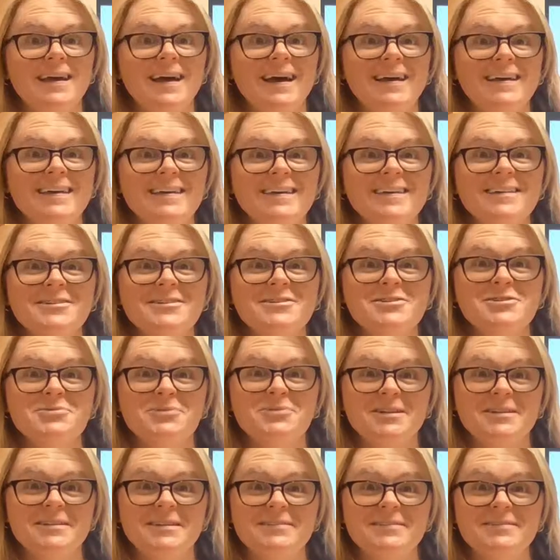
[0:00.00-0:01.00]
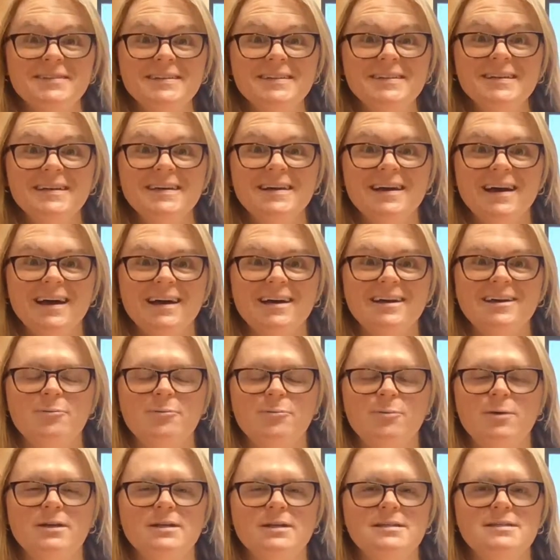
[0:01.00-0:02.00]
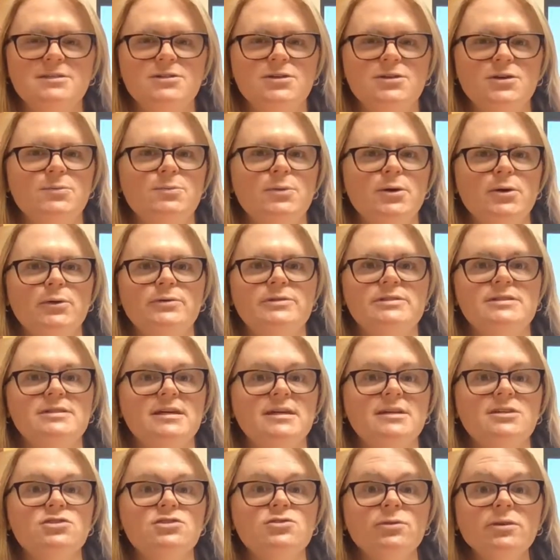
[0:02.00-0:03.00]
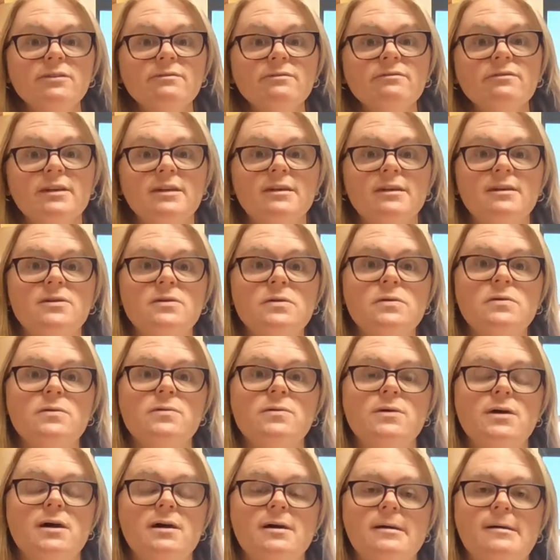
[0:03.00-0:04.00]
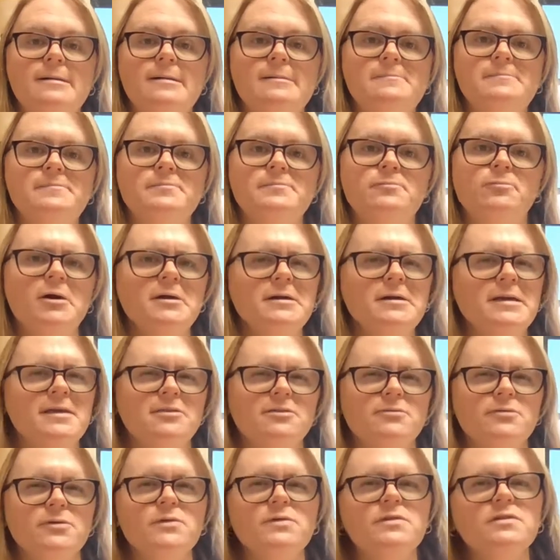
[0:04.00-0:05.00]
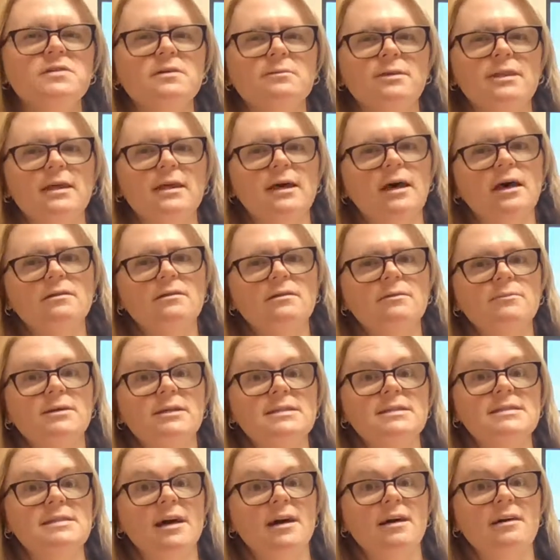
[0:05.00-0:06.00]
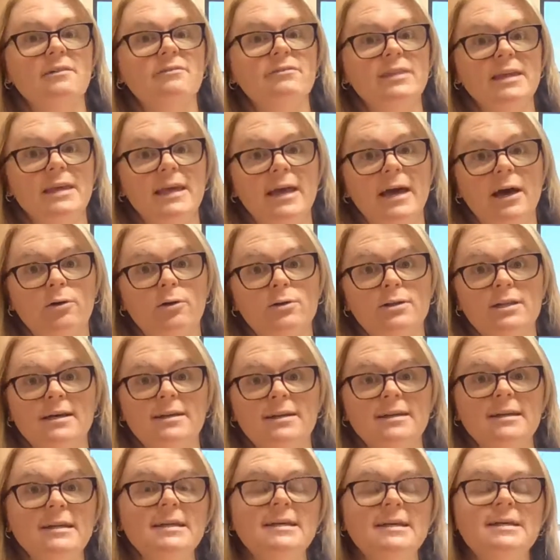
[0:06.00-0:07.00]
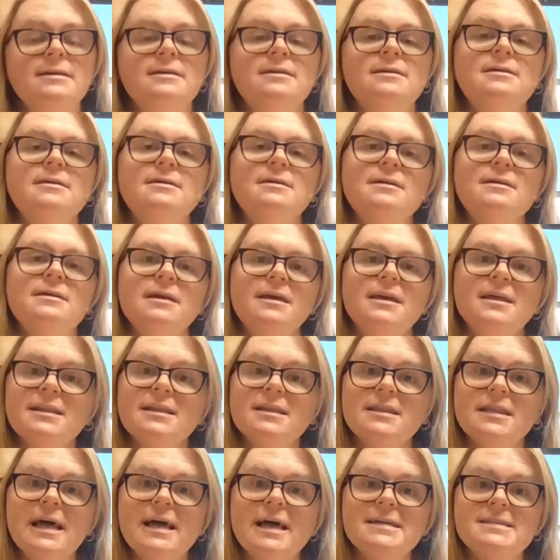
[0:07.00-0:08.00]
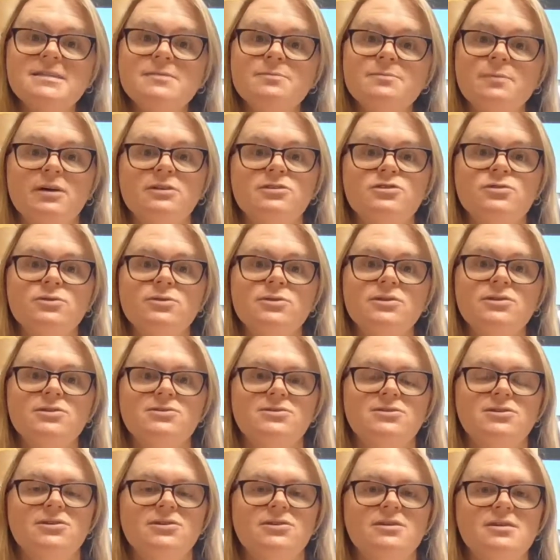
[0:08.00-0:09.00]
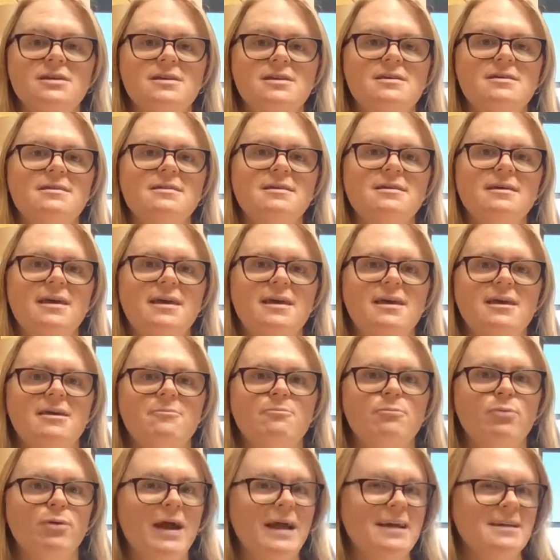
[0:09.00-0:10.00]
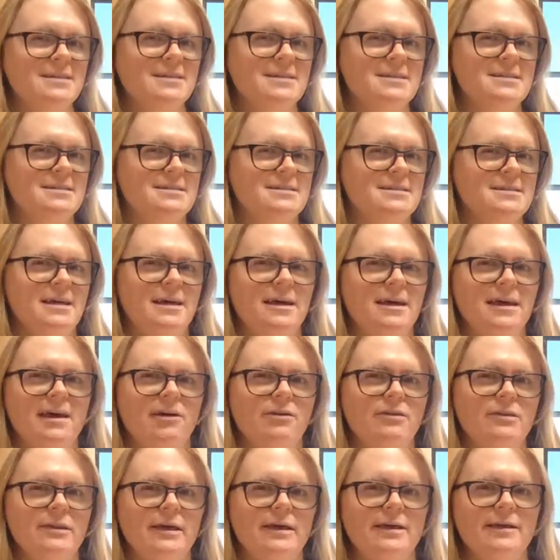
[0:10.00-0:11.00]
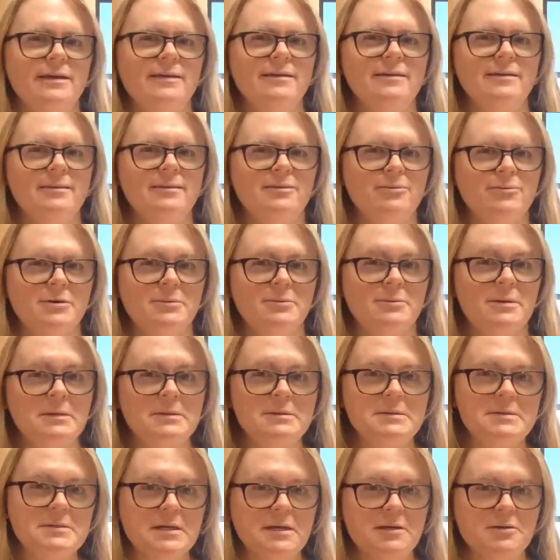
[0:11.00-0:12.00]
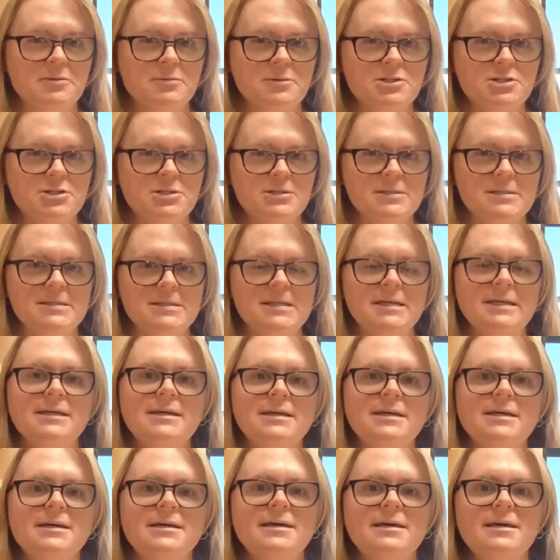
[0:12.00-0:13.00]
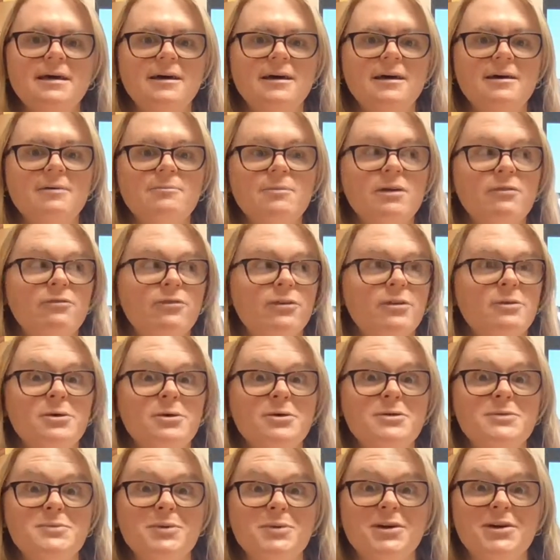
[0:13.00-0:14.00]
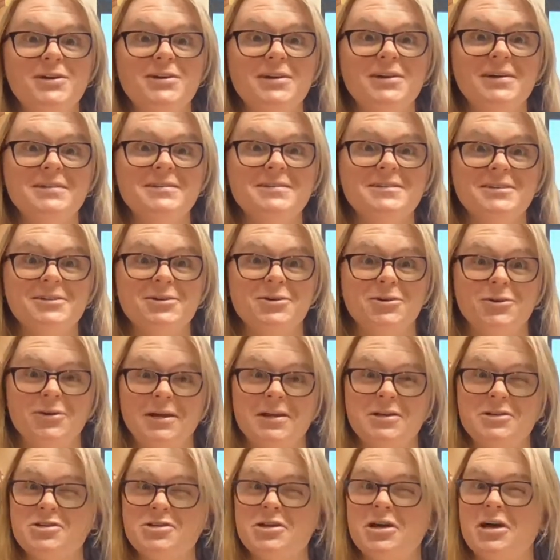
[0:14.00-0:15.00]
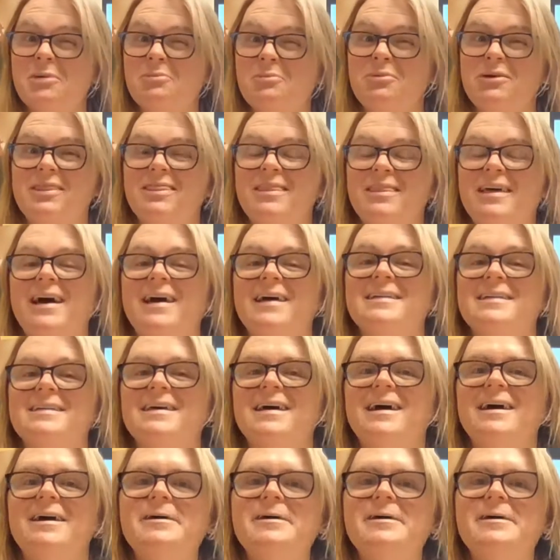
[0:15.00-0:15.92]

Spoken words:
Hi, English 111. I wanted to post a short video walking through some of the elements of the outline. In the last module, you turned in a practice outline, the one about sandwiches. And for the most part, you guys did a great job with that.